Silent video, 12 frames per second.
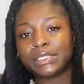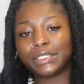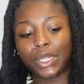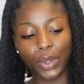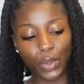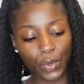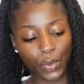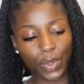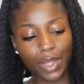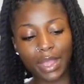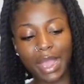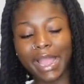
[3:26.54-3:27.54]
So
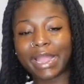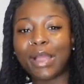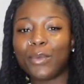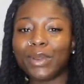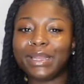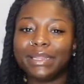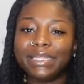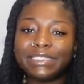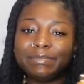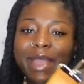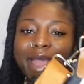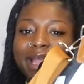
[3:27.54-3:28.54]
I got one of these
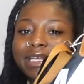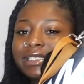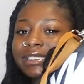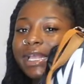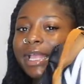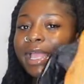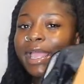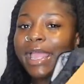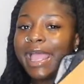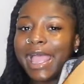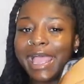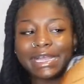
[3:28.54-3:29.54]
bags
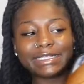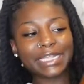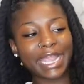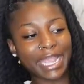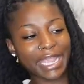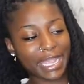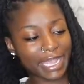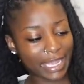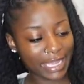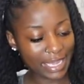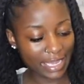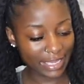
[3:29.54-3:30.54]
as
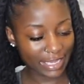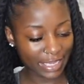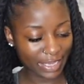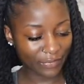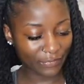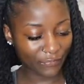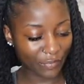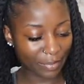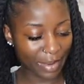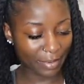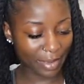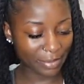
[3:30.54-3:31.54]
a gift from
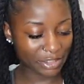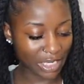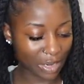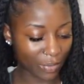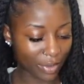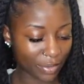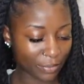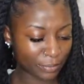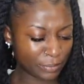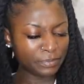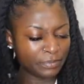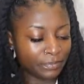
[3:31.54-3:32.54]
my baby shower,
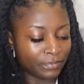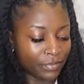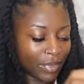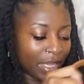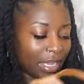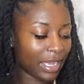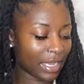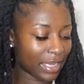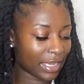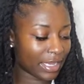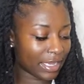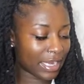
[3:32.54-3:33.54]

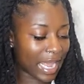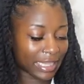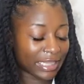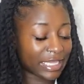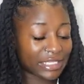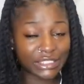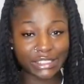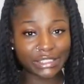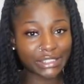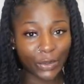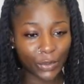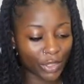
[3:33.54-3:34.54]
and I think it's just
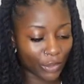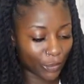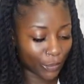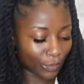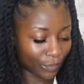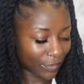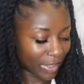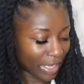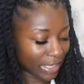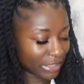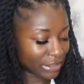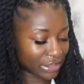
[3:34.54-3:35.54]
so cute.
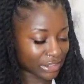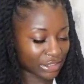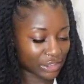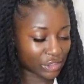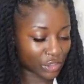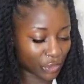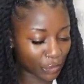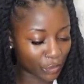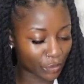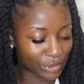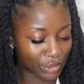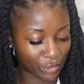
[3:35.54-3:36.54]
It is just
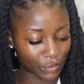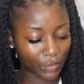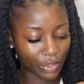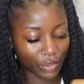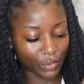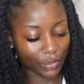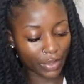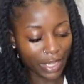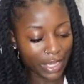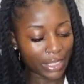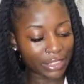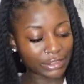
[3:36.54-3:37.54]
too, too cute.
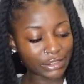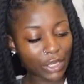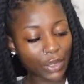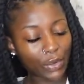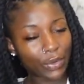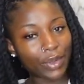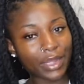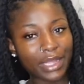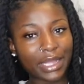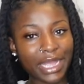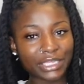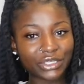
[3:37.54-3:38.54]
So
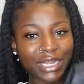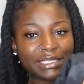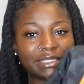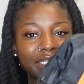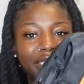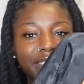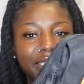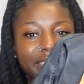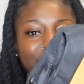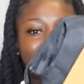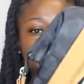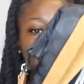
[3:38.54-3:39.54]
as you guys see, it says
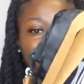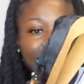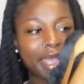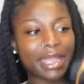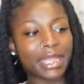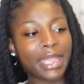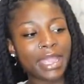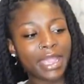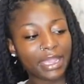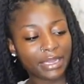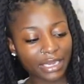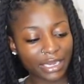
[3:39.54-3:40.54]
mommy bag,
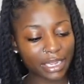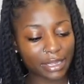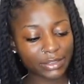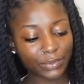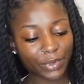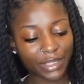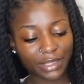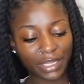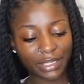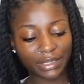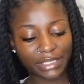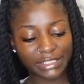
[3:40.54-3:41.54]
and then it comes with
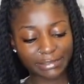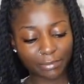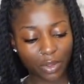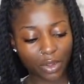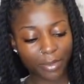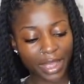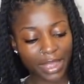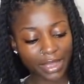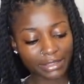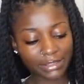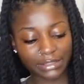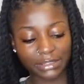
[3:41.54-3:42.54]
these small
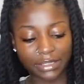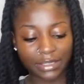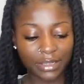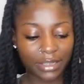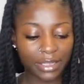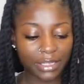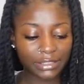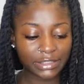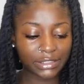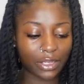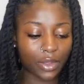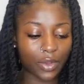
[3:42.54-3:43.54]
bags.
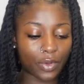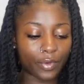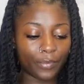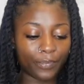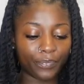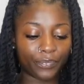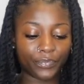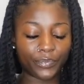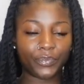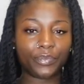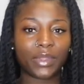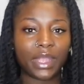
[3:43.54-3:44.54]
So
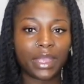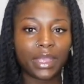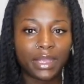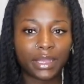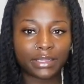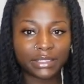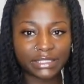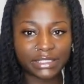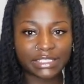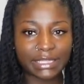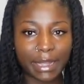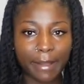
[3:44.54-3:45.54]
this
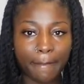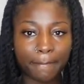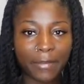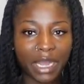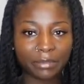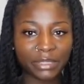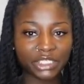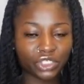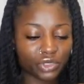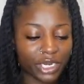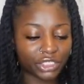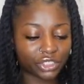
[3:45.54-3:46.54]
is mommy's
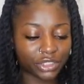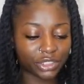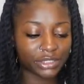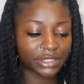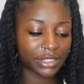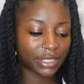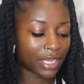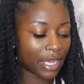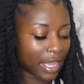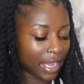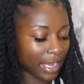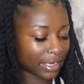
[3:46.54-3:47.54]
treasures,
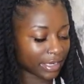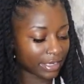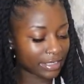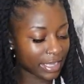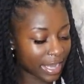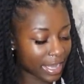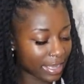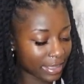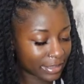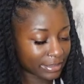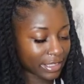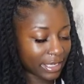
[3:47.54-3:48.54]
and then it
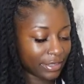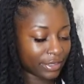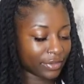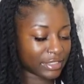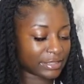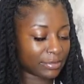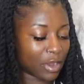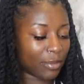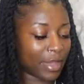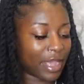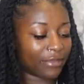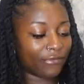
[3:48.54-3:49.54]
has another small
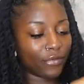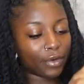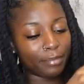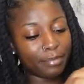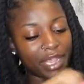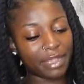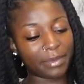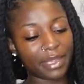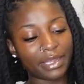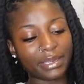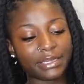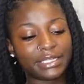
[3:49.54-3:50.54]
bag for
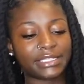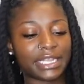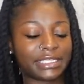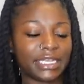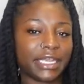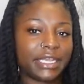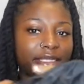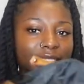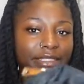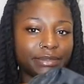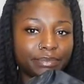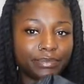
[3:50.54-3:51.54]
baby
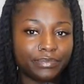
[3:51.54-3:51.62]
necessities.